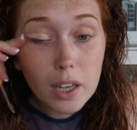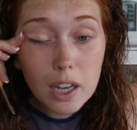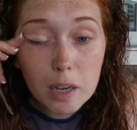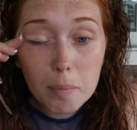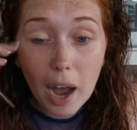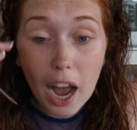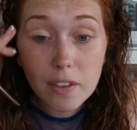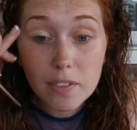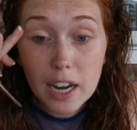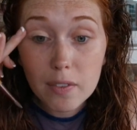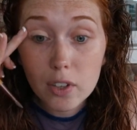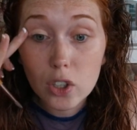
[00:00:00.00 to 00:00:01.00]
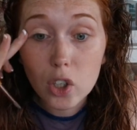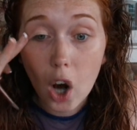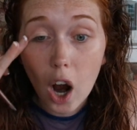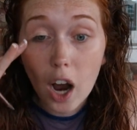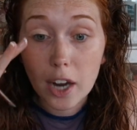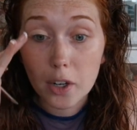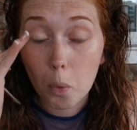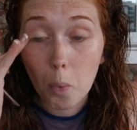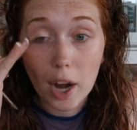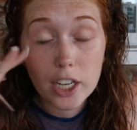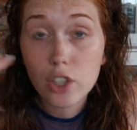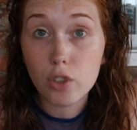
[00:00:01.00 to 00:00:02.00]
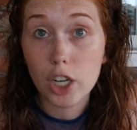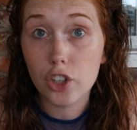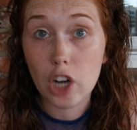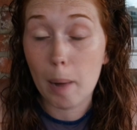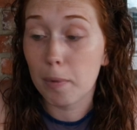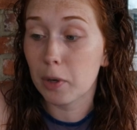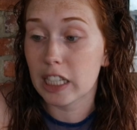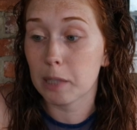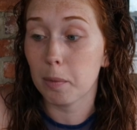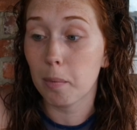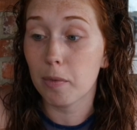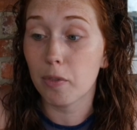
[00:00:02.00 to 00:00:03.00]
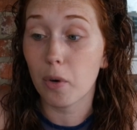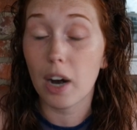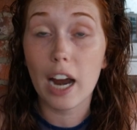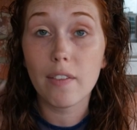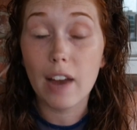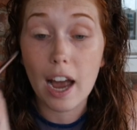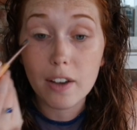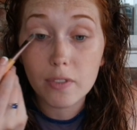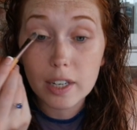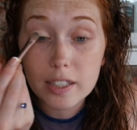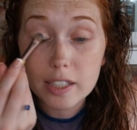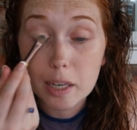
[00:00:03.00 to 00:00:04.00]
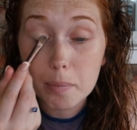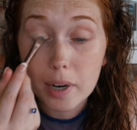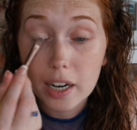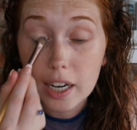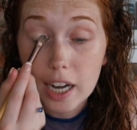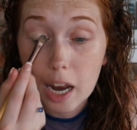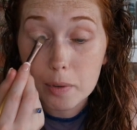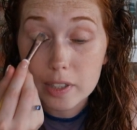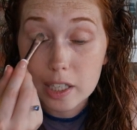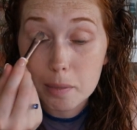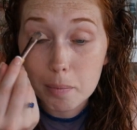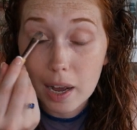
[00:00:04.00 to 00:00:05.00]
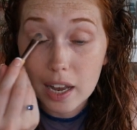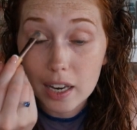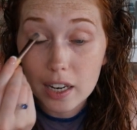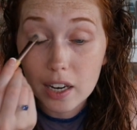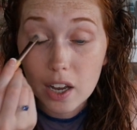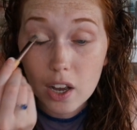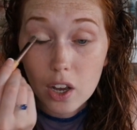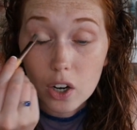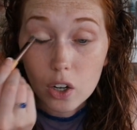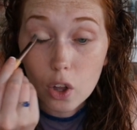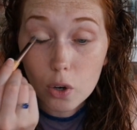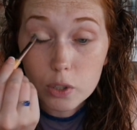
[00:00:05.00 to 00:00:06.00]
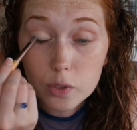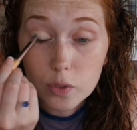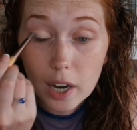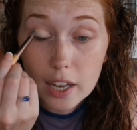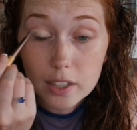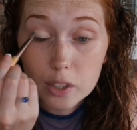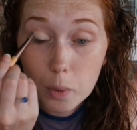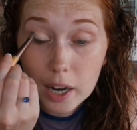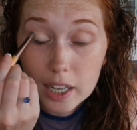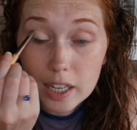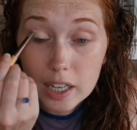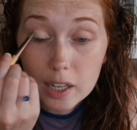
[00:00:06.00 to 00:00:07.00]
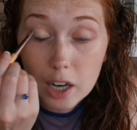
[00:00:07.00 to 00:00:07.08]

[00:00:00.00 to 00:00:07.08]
I've never gone wedding dress shopping with someone before. I've had friends get married. I was in my close friend's wedding